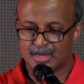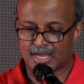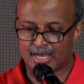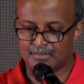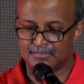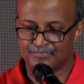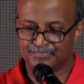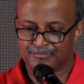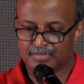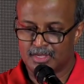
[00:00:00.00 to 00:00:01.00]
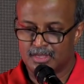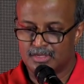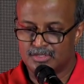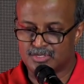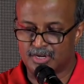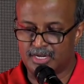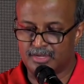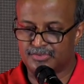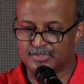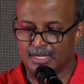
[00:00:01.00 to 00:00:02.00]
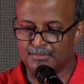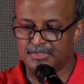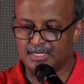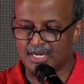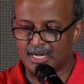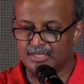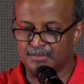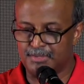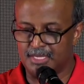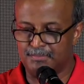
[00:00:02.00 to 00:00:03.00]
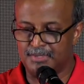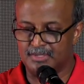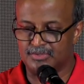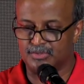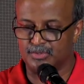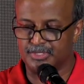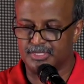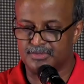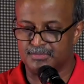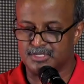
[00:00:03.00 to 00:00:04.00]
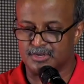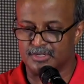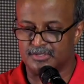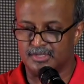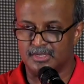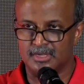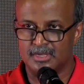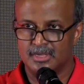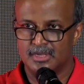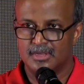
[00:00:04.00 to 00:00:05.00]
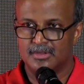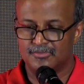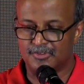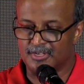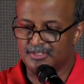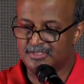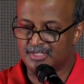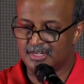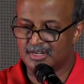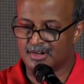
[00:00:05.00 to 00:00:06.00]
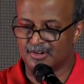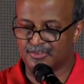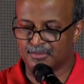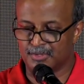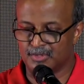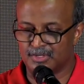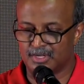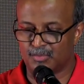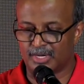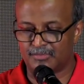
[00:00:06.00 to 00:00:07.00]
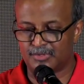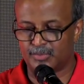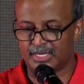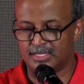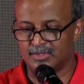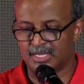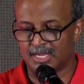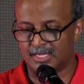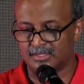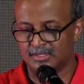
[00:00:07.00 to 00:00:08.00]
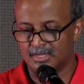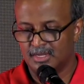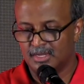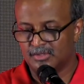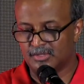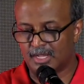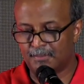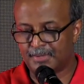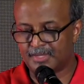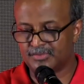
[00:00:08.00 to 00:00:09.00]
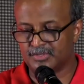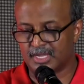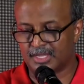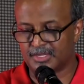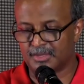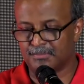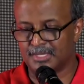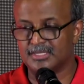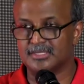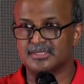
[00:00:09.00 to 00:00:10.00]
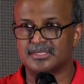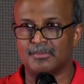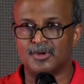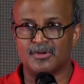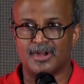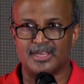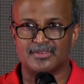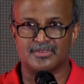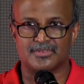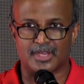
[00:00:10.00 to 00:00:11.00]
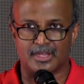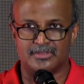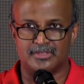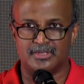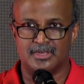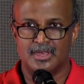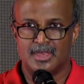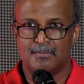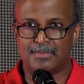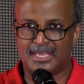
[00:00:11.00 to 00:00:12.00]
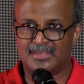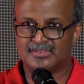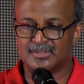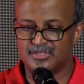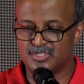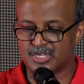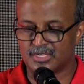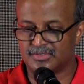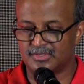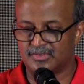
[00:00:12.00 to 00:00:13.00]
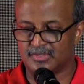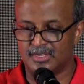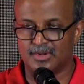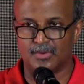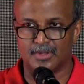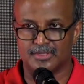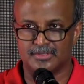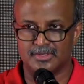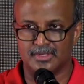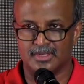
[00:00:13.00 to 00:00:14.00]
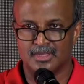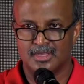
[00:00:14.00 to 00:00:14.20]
Come, join us to help deny the PAP its two-thirds majority. Volunteer, contribute in whatever way you can to help us together build a democratic society based on justice and equality.